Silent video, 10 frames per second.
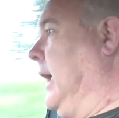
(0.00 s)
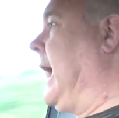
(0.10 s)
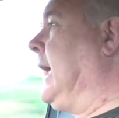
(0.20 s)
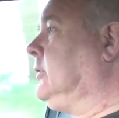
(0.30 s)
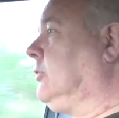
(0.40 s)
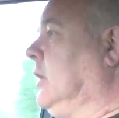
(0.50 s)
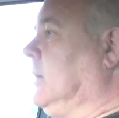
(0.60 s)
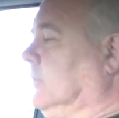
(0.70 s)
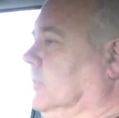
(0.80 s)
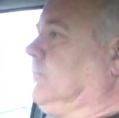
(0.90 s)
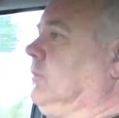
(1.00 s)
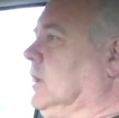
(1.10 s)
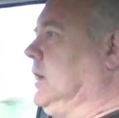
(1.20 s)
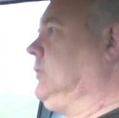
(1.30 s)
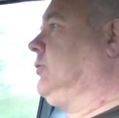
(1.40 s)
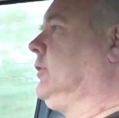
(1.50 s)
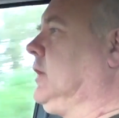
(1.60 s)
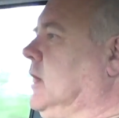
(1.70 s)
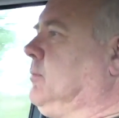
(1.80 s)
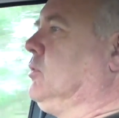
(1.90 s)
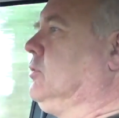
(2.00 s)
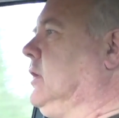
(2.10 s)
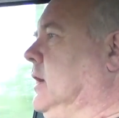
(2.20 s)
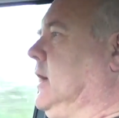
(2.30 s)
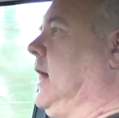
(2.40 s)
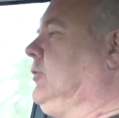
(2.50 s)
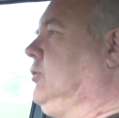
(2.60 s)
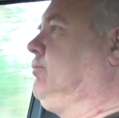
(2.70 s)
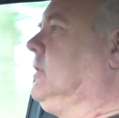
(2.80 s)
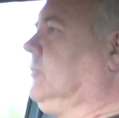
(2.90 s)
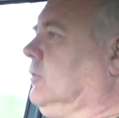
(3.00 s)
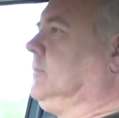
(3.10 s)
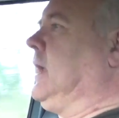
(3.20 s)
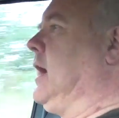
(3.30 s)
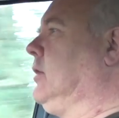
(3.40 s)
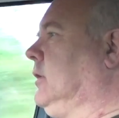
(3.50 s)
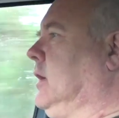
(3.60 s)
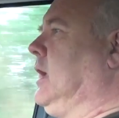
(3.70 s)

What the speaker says: And the different keys on the keyboard, as you press them down,